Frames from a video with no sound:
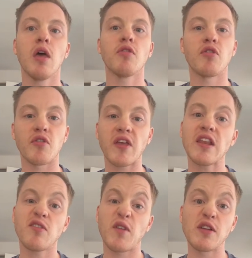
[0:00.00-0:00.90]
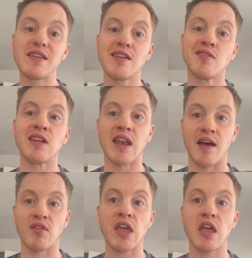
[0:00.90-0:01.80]
The site is fairly easy to
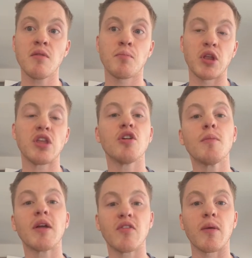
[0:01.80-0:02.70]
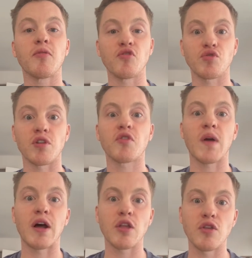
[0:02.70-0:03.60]
navigate, but here are my tips and tricks for
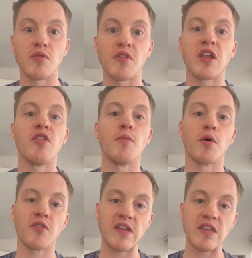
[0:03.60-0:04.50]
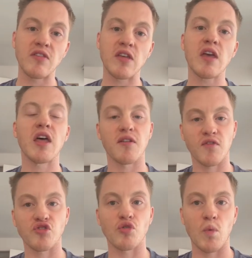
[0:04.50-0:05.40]
how to use it in the most easy and
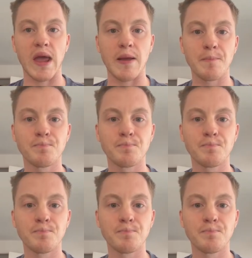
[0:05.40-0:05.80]
efficient way.